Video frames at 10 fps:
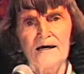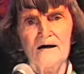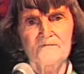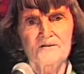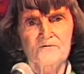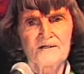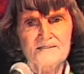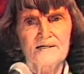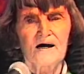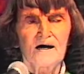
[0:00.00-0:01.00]
have the three
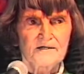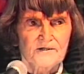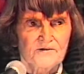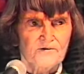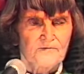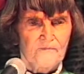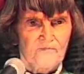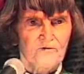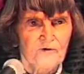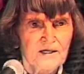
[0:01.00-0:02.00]
slides and
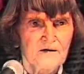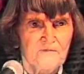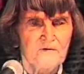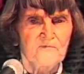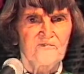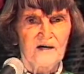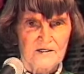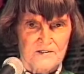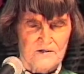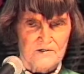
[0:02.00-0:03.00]
three different
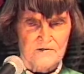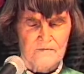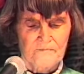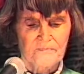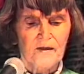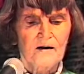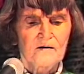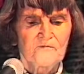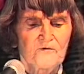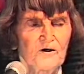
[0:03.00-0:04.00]
phases.
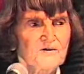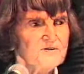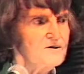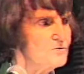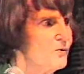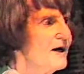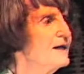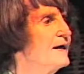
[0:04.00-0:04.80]
First is what it